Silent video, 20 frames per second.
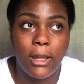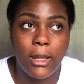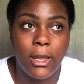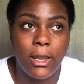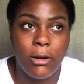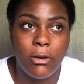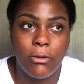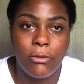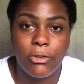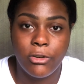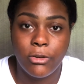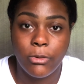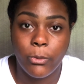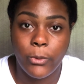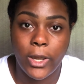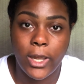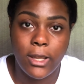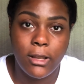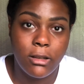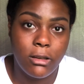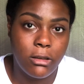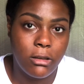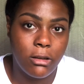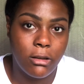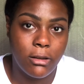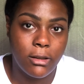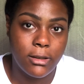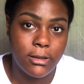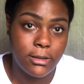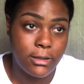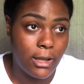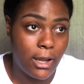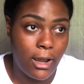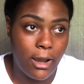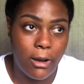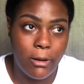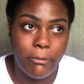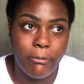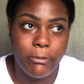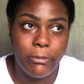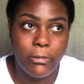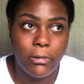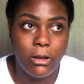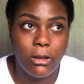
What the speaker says: and just wait till it stopped.